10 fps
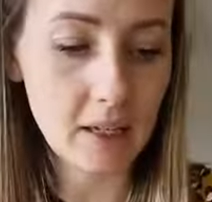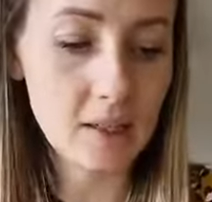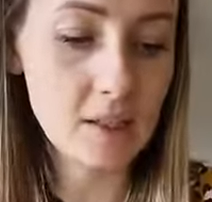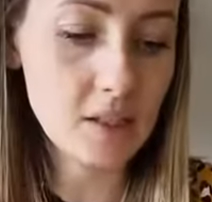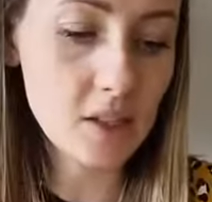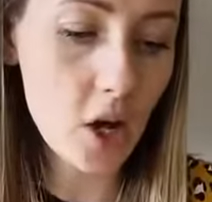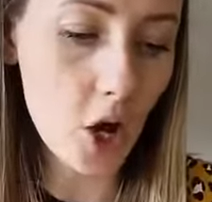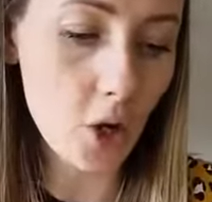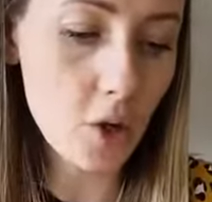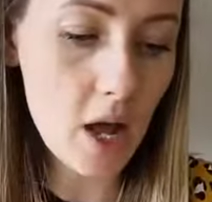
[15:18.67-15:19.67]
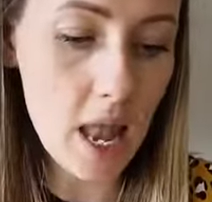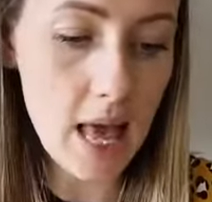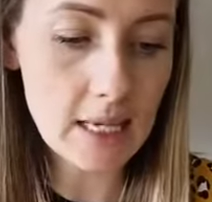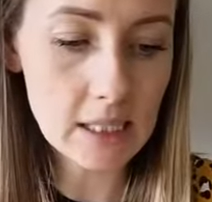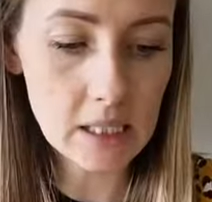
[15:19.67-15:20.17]
So
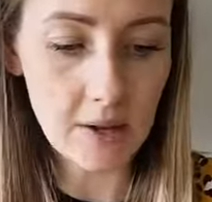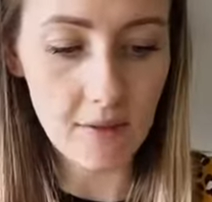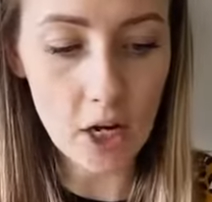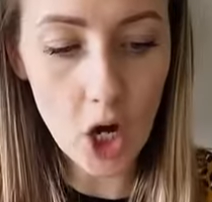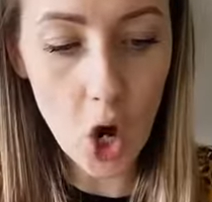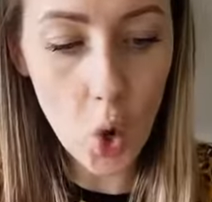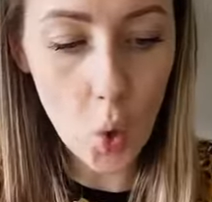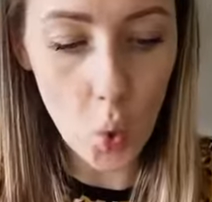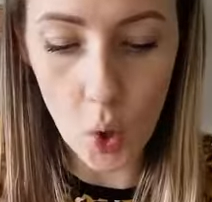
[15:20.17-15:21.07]
let's give it a go.